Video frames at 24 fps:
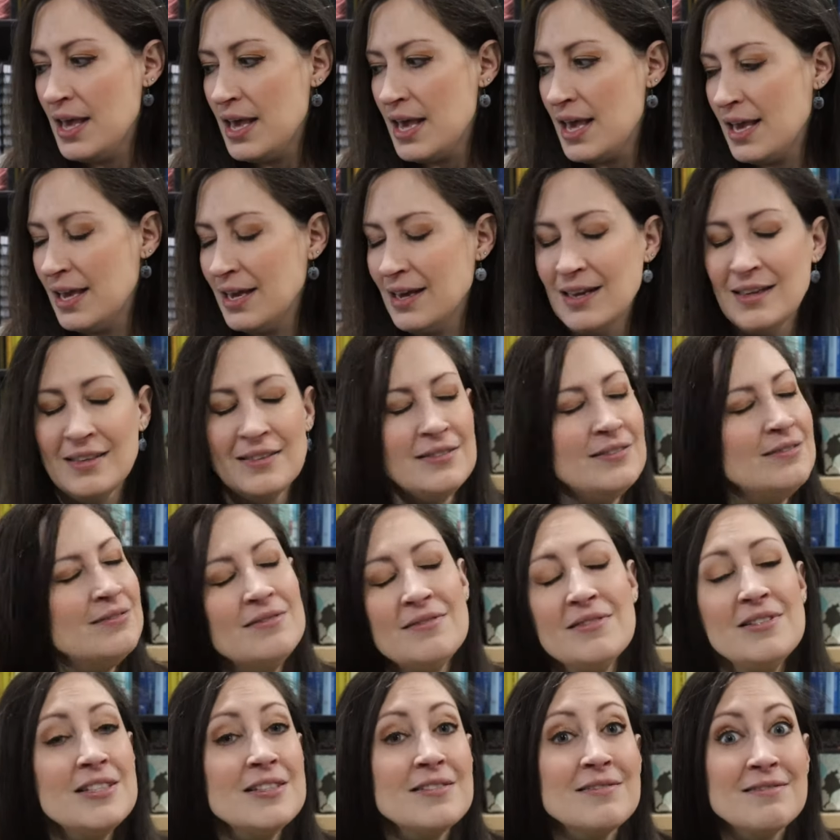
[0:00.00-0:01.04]

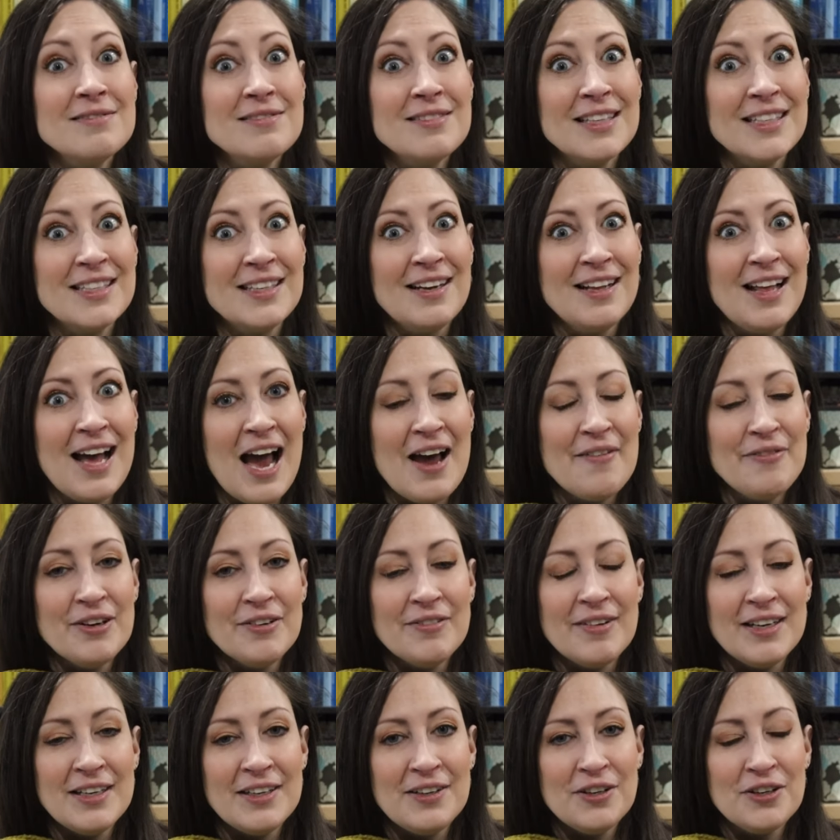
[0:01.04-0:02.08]
And then I'll have it
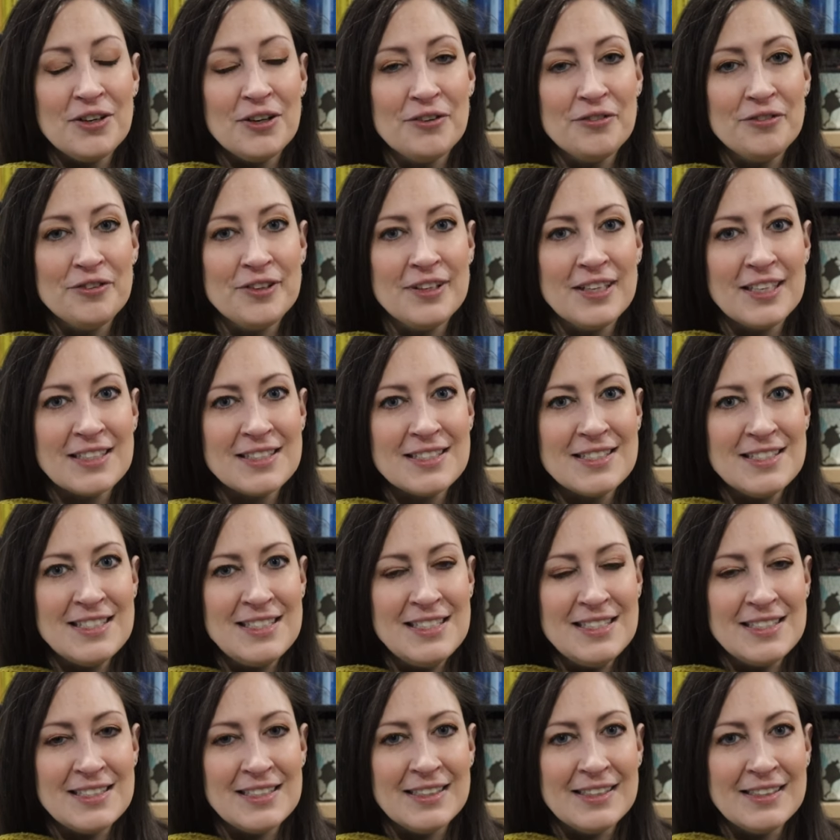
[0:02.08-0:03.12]
ready to go for next
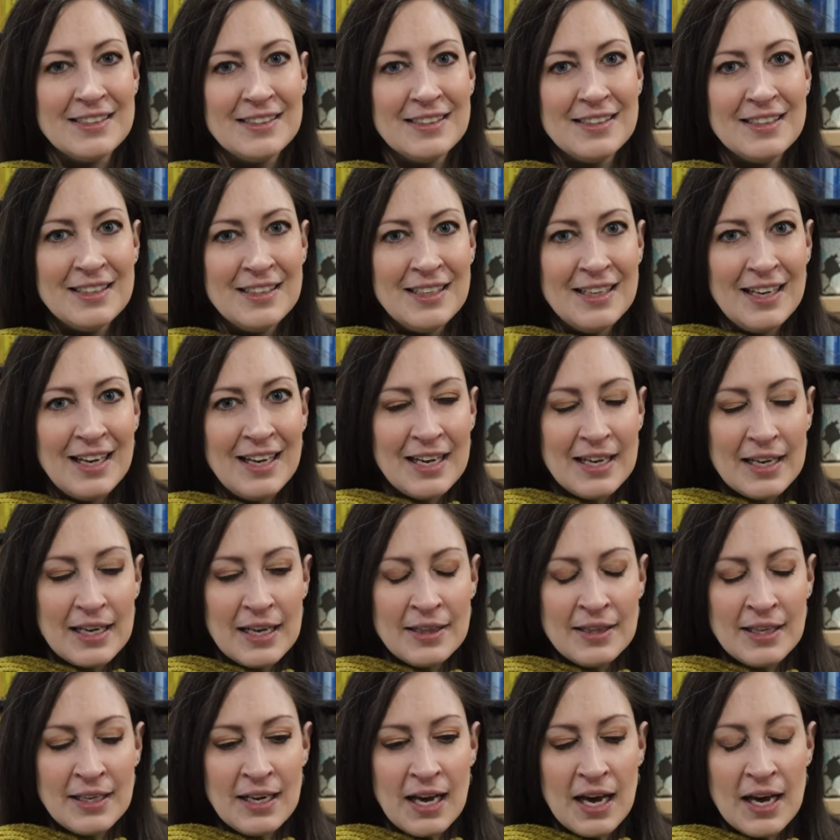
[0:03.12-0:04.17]
season.
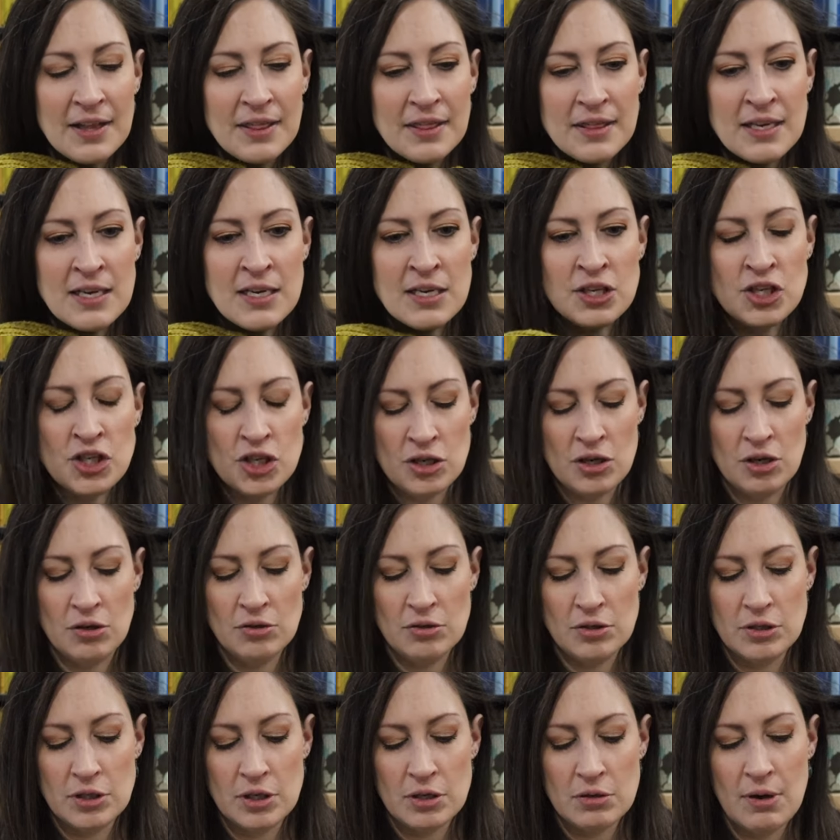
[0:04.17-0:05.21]
And then I think she
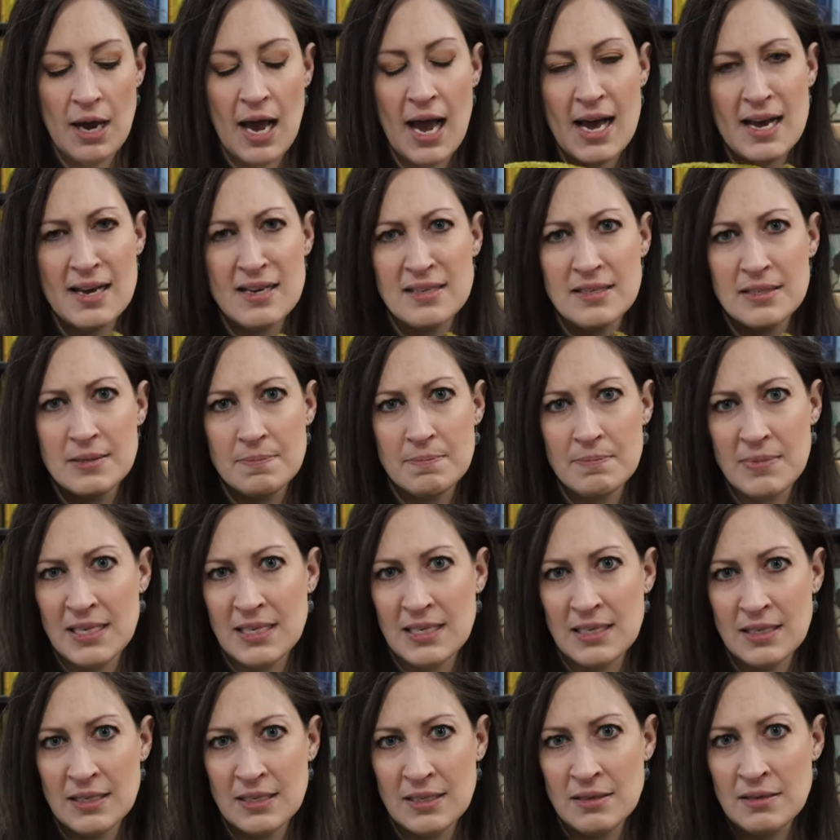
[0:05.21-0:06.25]
also has
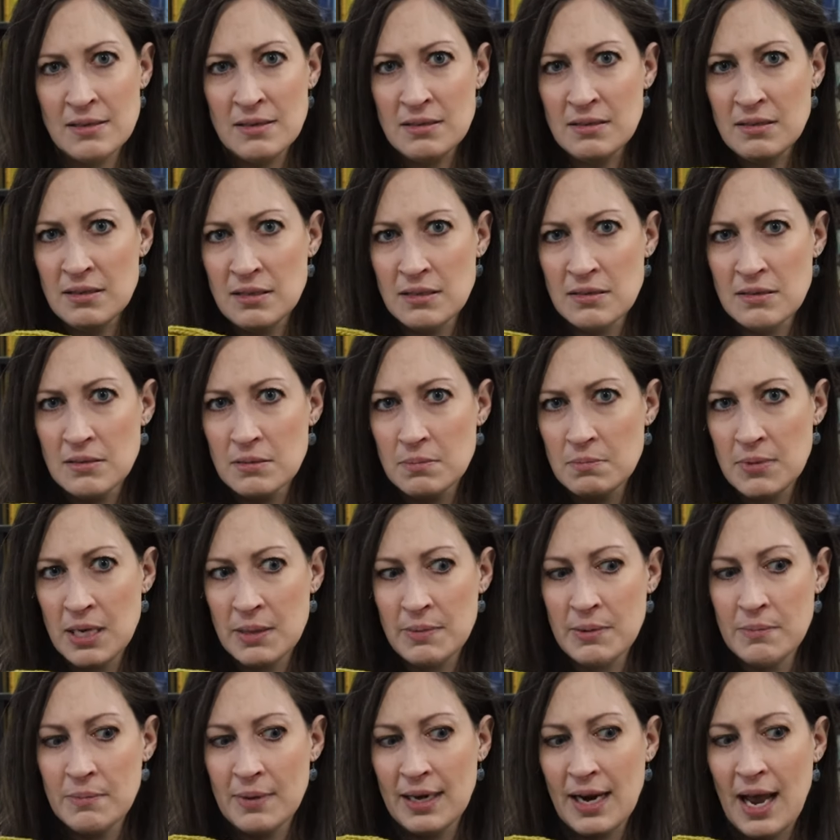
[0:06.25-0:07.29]
mittens,
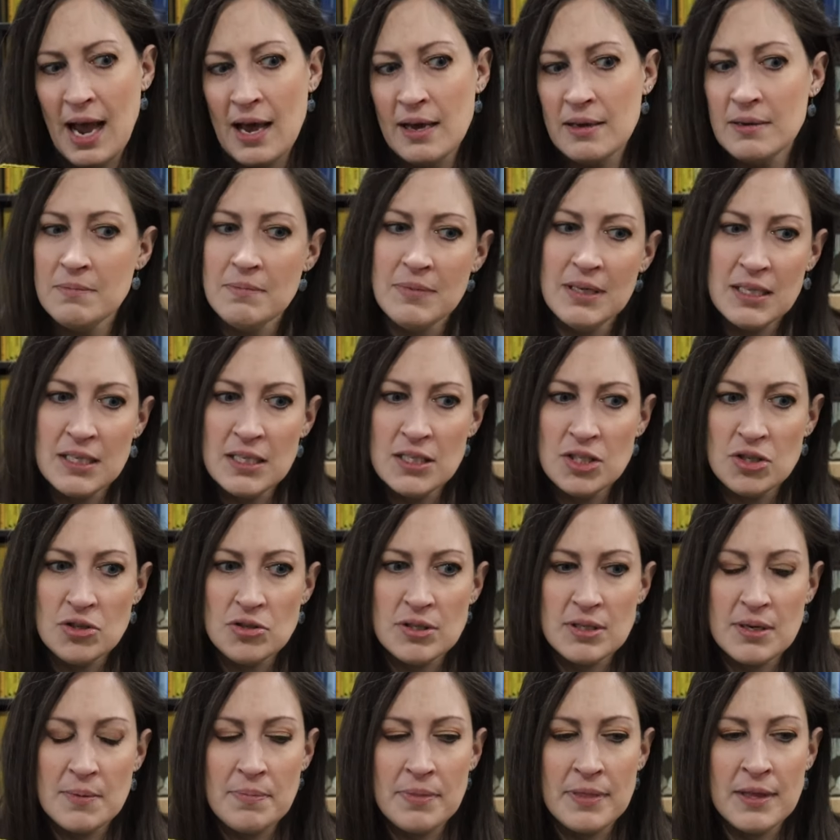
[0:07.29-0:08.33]
maybe Manhattan mittens or
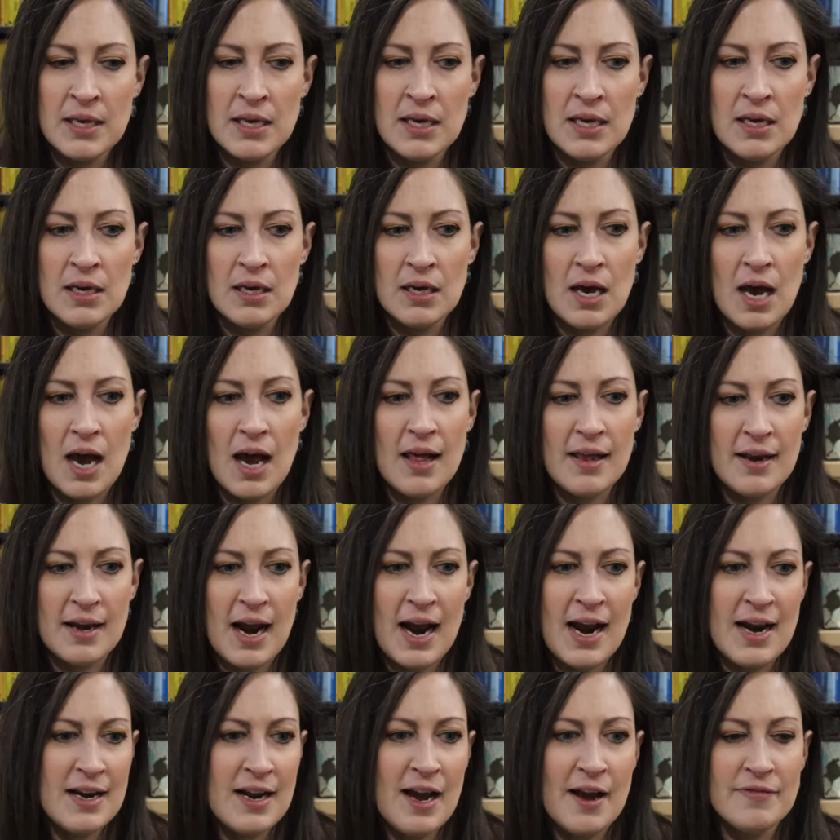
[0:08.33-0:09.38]
something. i
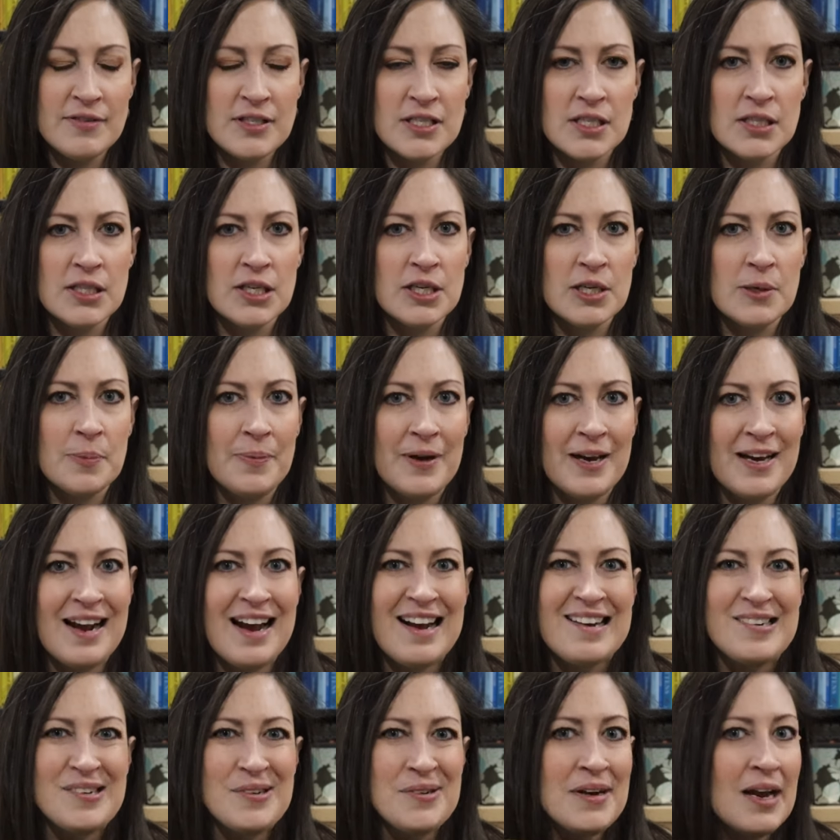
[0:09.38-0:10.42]
would have to look, but
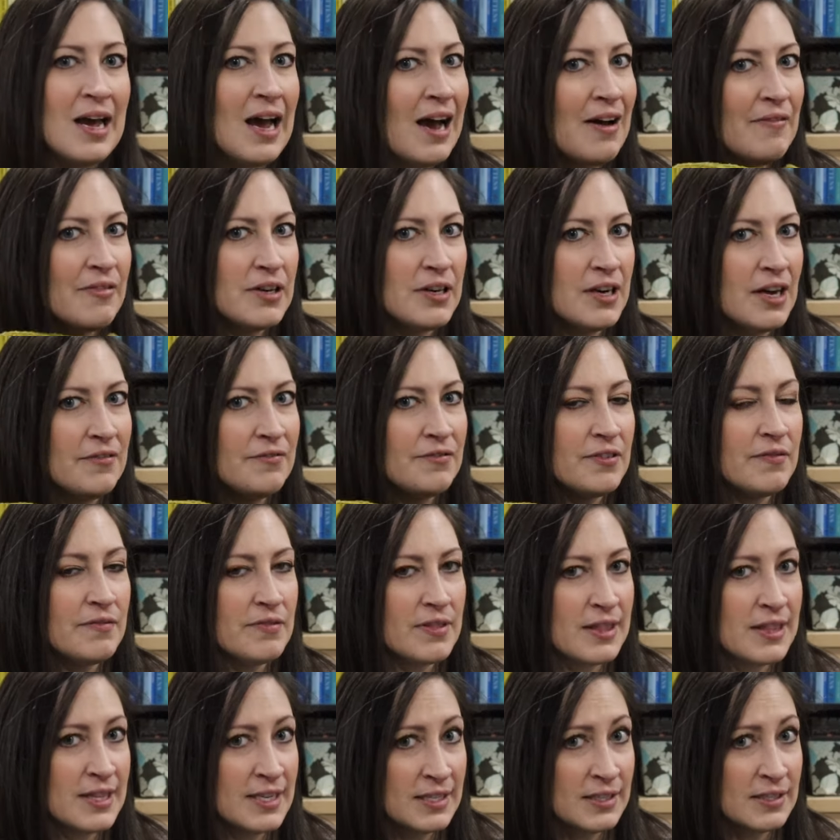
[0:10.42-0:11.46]
I don't have enough
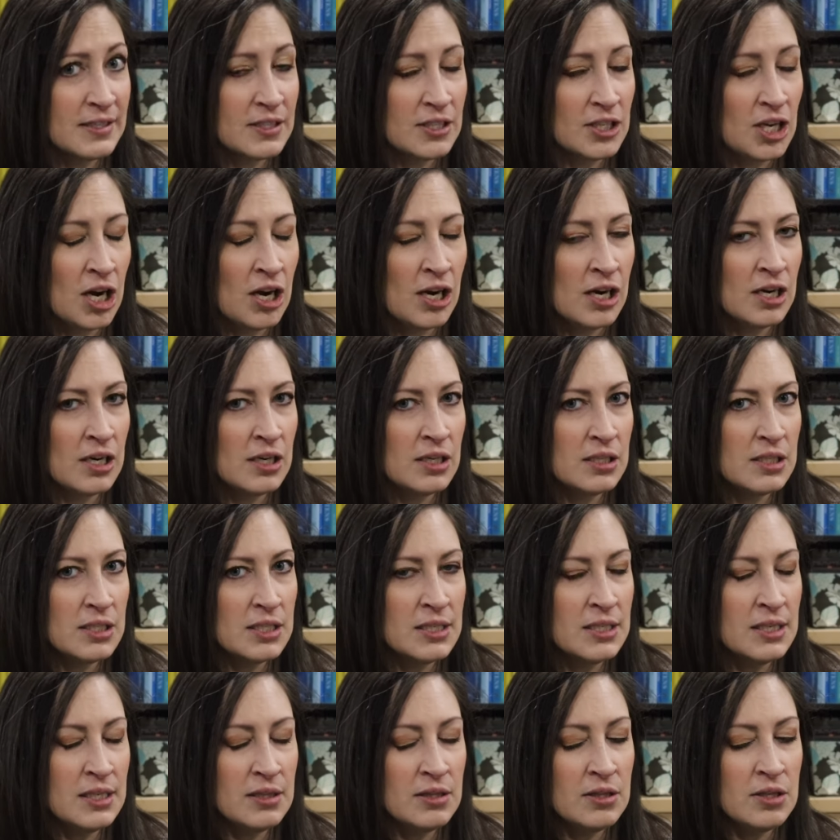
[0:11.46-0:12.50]
of this yarn to
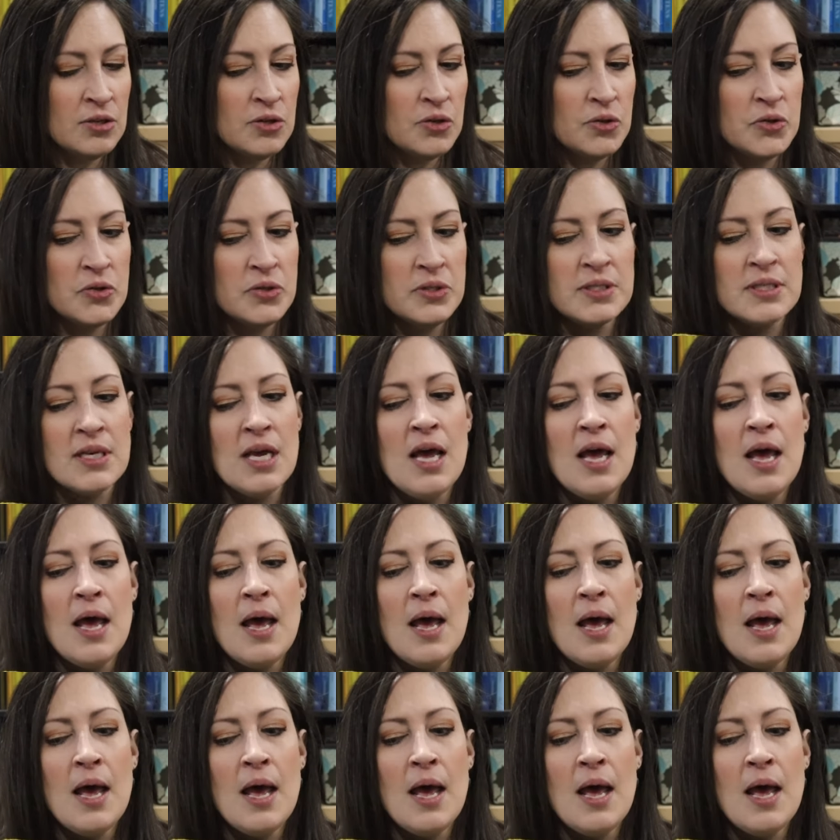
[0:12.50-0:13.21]
knit those.